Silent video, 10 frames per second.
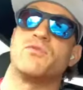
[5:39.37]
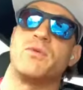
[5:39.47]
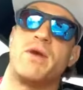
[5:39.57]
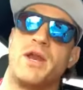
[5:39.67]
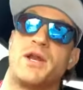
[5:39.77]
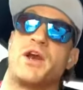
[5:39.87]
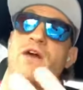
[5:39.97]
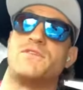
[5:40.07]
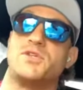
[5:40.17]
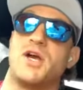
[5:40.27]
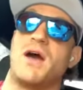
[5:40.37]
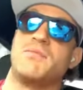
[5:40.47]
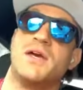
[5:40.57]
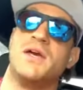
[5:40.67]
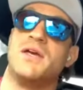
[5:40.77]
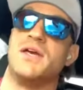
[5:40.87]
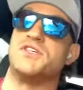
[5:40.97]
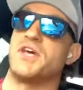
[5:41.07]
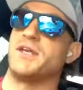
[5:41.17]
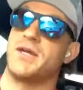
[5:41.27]
I met at a coffee shop. He
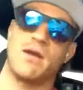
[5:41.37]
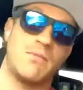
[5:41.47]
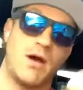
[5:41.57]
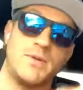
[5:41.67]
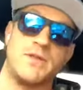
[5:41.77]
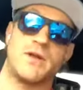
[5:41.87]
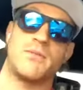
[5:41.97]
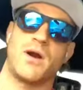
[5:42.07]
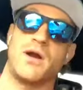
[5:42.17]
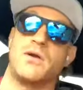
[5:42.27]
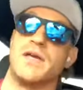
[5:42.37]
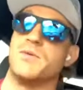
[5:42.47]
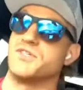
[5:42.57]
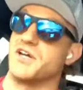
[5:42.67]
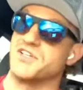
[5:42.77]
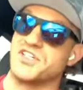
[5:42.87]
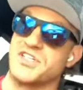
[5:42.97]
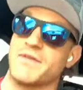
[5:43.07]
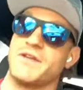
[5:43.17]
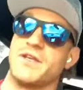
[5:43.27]
said, yep, I'll be there tomorrow. He was there
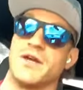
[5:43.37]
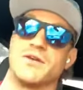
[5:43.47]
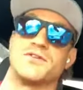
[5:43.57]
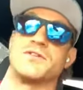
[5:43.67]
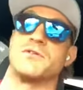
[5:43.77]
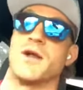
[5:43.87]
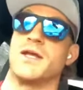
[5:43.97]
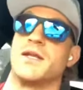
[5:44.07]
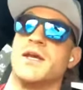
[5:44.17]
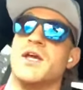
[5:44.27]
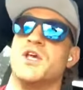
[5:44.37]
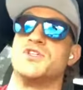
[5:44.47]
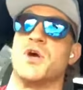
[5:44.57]
7 years, right?